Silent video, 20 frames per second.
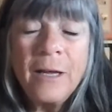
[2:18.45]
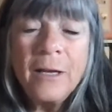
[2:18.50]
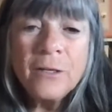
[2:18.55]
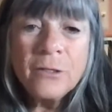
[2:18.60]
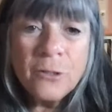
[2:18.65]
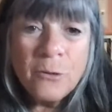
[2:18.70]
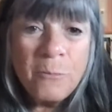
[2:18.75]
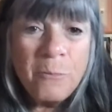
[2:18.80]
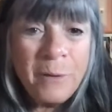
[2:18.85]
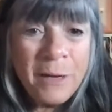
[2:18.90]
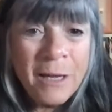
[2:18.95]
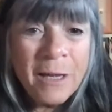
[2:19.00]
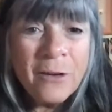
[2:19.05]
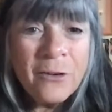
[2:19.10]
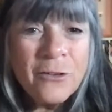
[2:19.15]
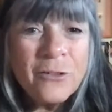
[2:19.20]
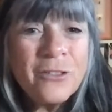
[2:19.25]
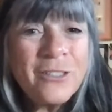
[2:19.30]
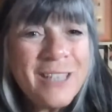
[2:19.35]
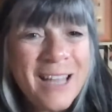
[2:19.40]
So be
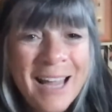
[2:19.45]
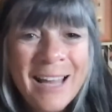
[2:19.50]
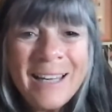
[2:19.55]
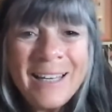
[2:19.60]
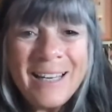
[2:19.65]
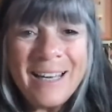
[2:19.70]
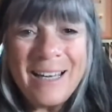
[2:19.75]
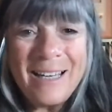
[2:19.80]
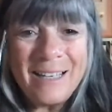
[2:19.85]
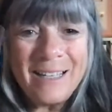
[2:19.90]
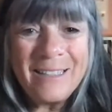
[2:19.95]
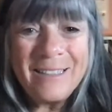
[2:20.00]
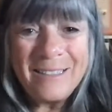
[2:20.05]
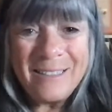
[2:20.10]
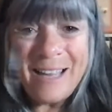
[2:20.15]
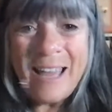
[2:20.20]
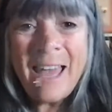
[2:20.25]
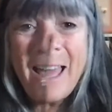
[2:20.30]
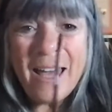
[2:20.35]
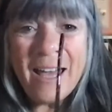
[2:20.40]
understanding.
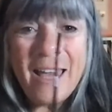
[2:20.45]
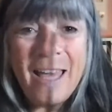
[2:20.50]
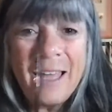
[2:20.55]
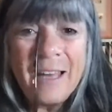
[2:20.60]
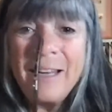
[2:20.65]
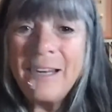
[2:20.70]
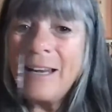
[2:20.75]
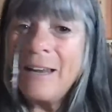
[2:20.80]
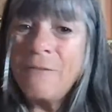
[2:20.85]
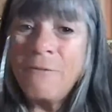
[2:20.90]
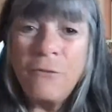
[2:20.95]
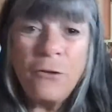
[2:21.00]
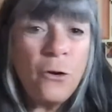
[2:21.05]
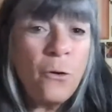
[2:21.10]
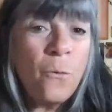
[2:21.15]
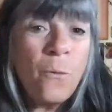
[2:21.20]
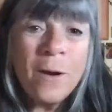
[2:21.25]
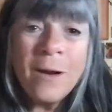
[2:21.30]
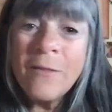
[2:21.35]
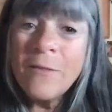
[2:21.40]
Yeah. And if
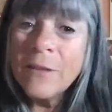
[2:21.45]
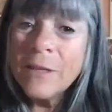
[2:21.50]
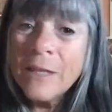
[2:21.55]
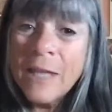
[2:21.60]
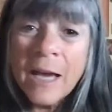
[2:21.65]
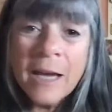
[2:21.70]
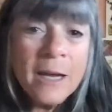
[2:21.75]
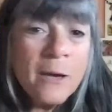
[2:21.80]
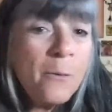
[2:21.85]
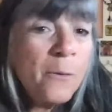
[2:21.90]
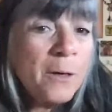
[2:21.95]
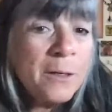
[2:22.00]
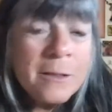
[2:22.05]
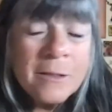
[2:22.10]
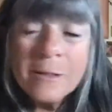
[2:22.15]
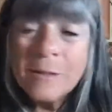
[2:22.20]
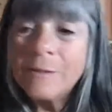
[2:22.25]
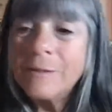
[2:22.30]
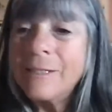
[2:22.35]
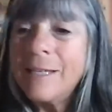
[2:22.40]
you're one of the lucky
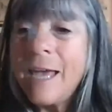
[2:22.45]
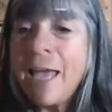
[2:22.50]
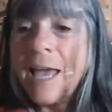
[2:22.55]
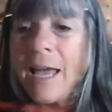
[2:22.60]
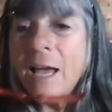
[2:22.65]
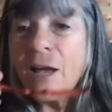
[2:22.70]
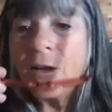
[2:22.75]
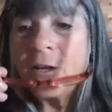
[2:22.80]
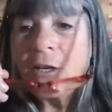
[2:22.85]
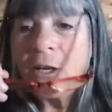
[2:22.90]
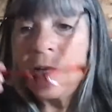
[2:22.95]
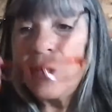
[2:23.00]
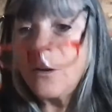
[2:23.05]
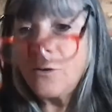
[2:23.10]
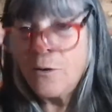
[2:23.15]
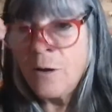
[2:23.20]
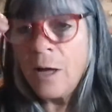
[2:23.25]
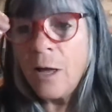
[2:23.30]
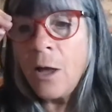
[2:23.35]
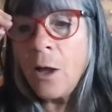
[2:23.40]
ones, yay on
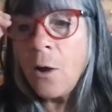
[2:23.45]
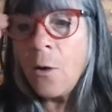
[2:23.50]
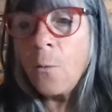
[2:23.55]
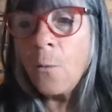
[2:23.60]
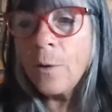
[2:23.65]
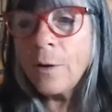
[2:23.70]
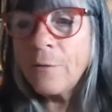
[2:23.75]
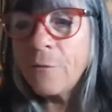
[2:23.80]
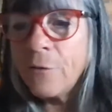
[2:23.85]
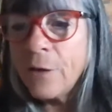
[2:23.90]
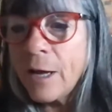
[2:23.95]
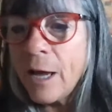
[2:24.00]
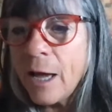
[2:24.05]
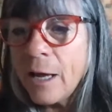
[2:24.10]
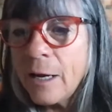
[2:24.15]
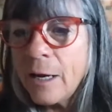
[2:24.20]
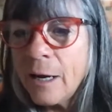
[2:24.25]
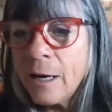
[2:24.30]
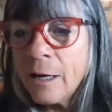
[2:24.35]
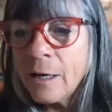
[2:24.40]
you. What have we
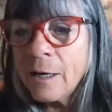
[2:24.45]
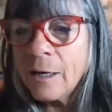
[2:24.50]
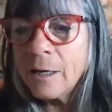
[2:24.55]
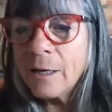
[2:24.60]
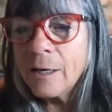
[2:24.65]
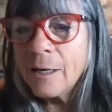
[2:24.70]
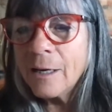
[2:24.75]
got here?